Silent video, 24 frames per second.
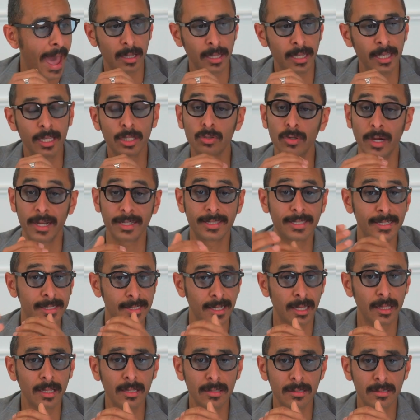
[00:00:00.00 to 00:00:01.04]
He tried to
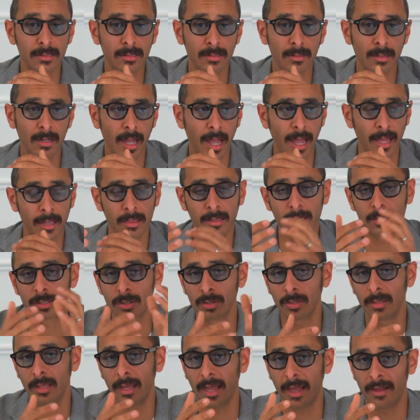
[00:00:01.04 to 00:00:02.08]
sell it, and
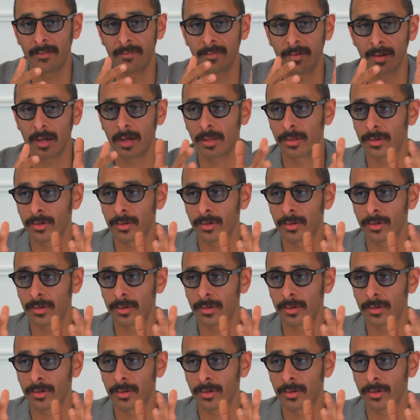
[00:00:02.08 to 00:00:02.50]
literally every